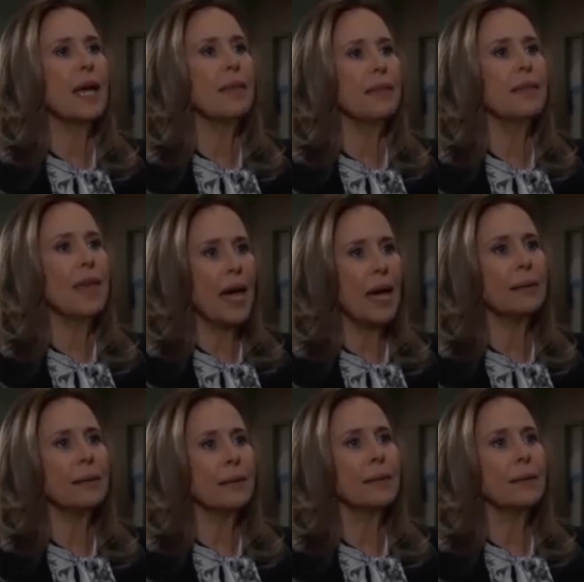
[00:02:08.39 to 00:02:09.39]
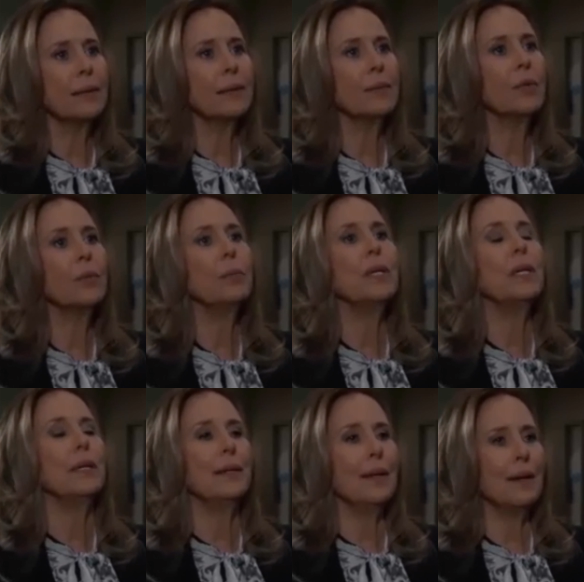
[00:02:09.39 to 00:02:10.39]
and that will
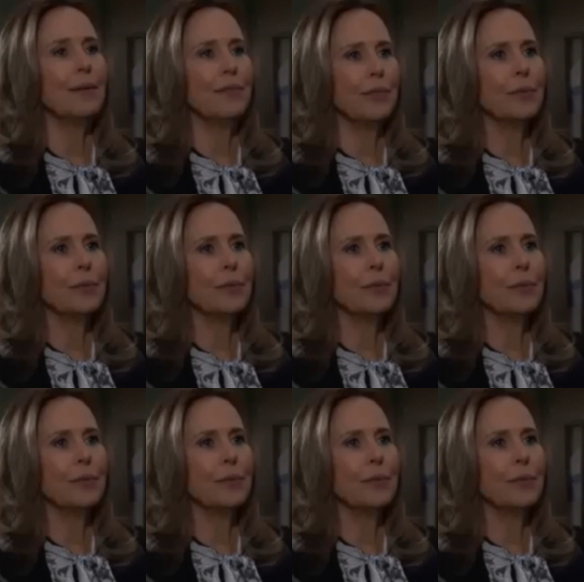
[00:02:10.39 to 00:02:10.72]
be enough.